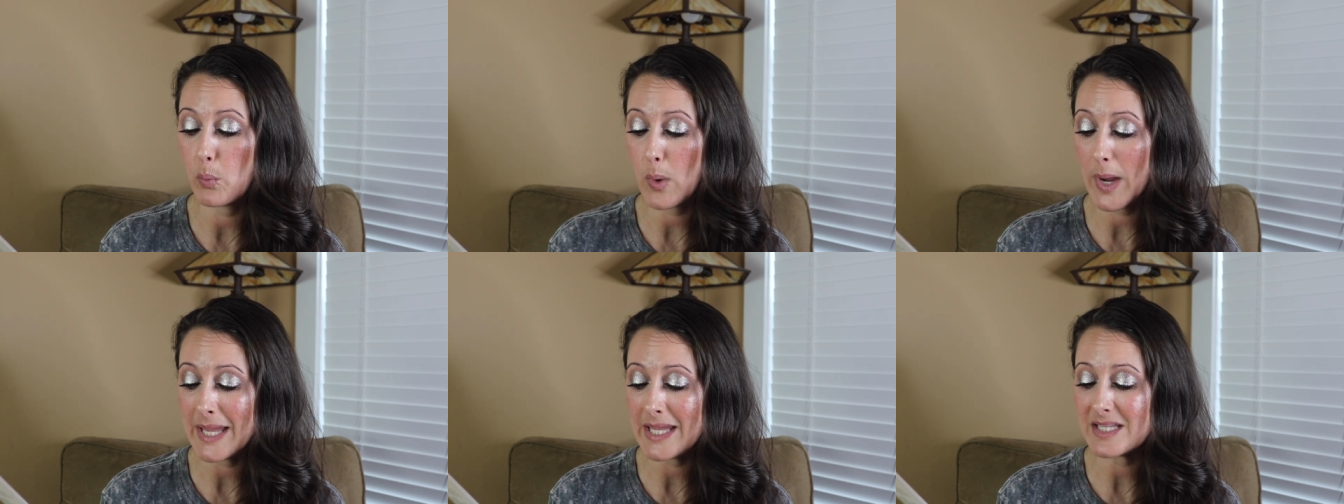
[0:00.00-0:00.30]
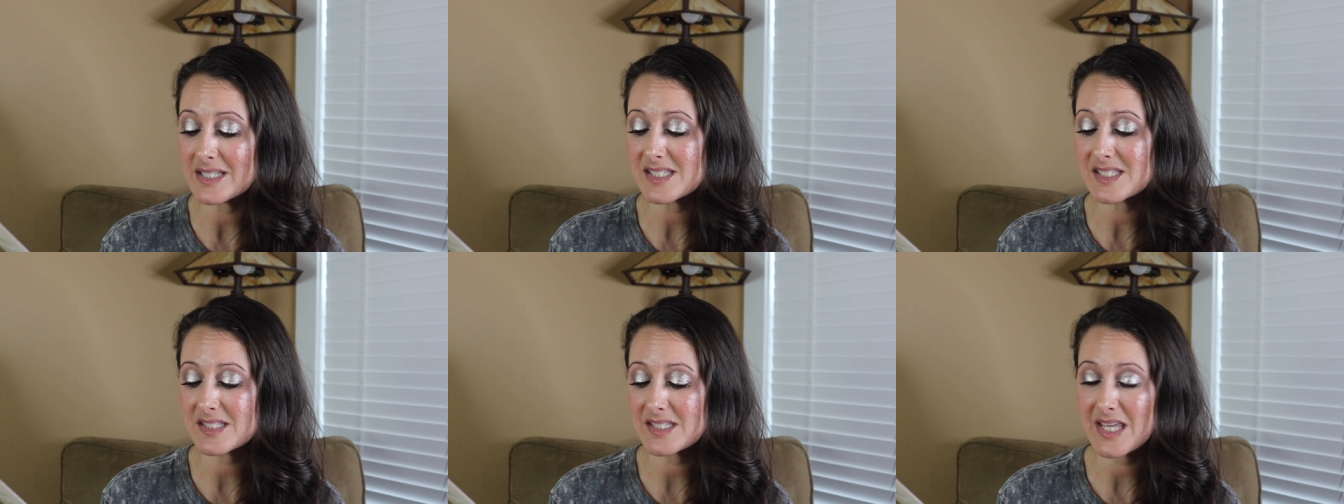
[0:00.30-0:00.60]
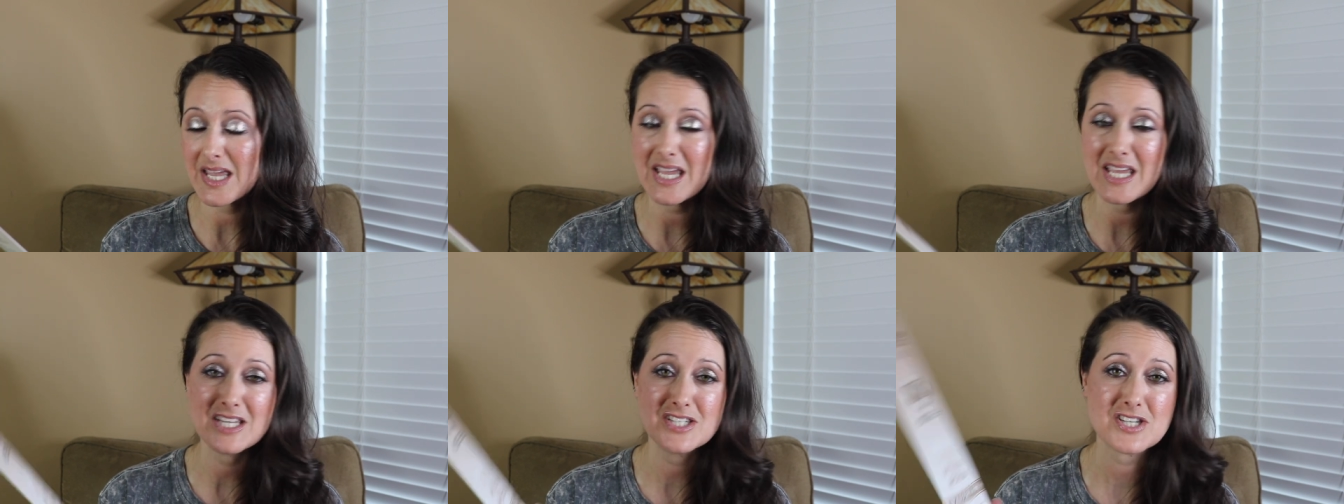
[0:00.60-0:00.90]
white
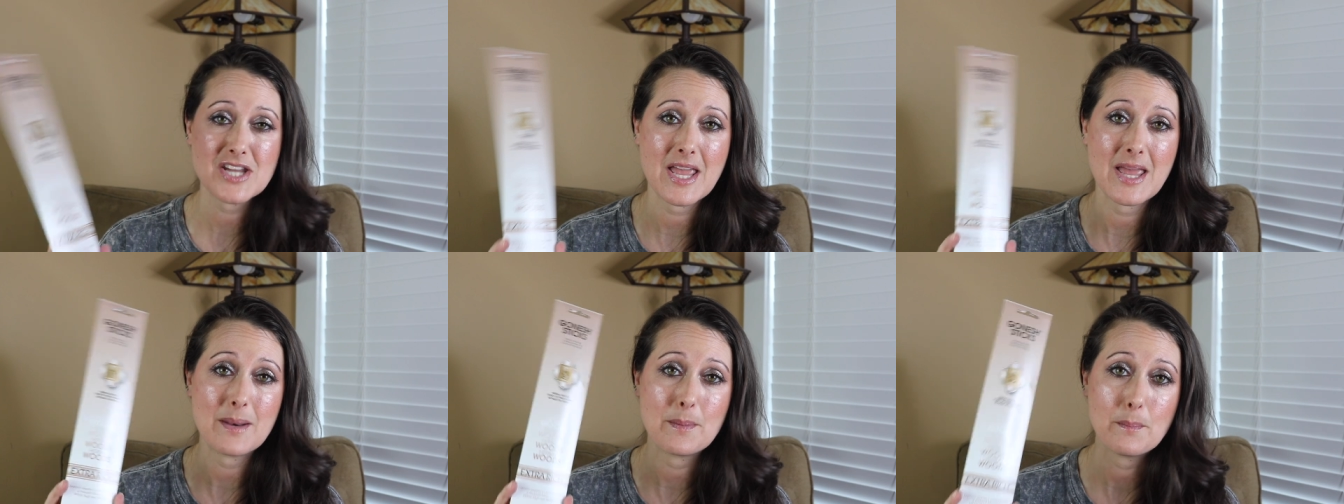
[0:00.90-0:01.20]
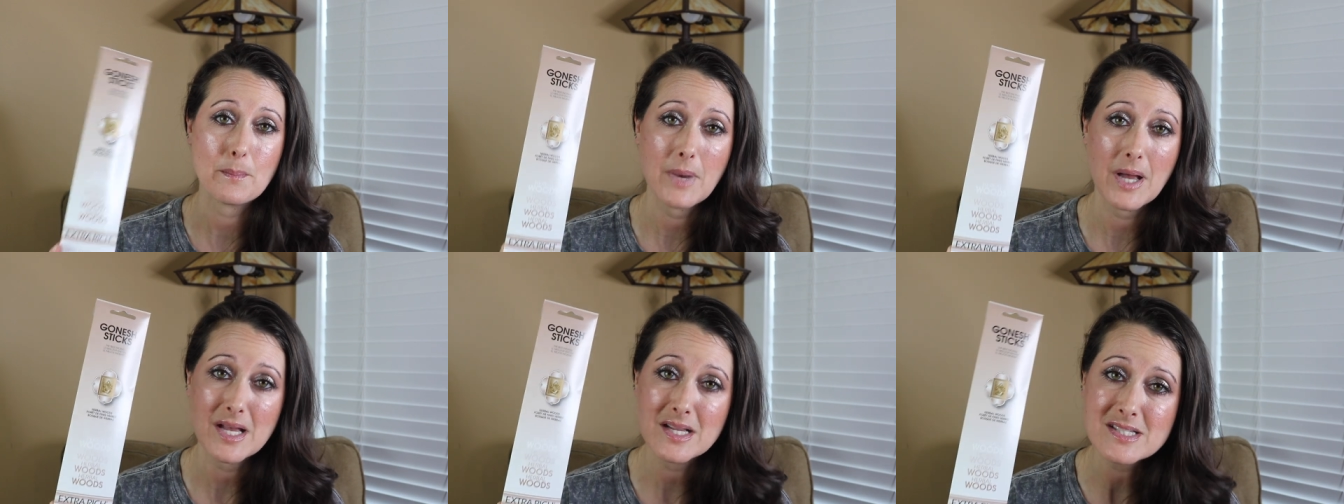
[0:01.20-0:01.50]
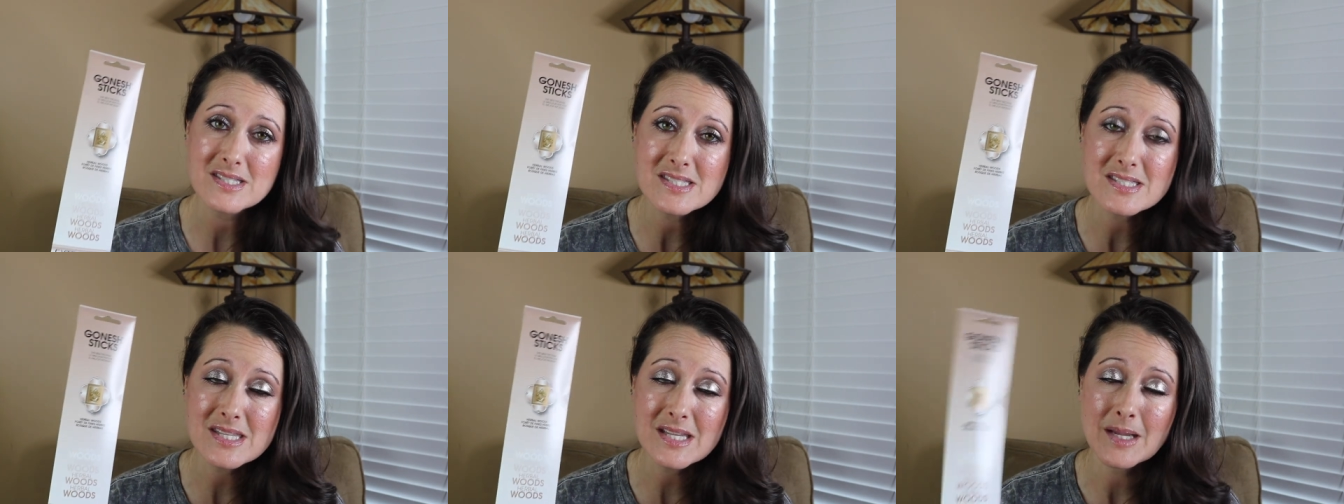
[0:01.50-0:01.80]
sage and
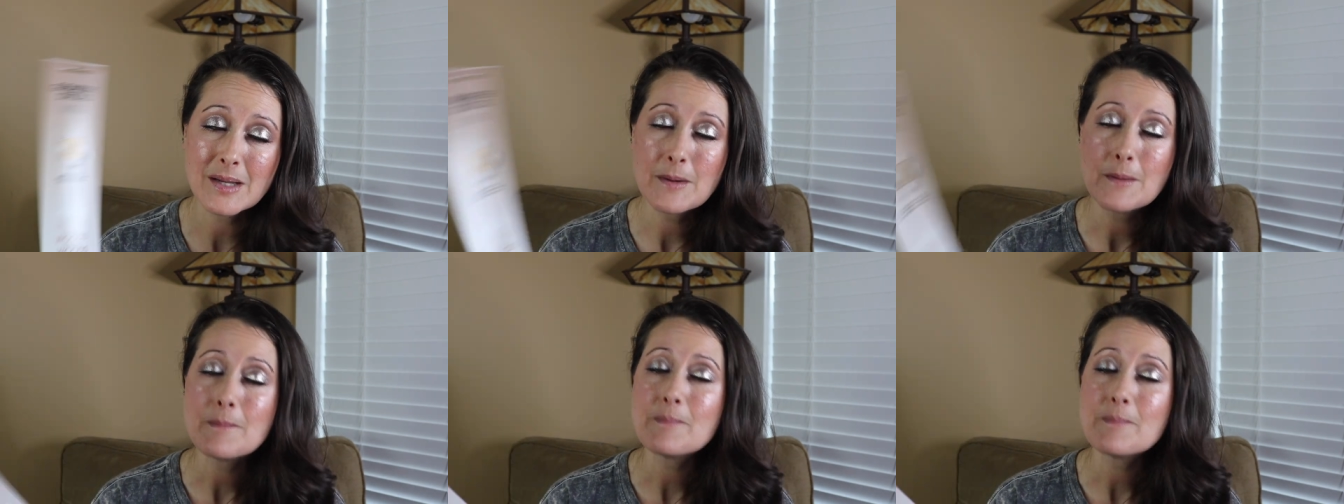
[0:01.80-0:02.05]
musk.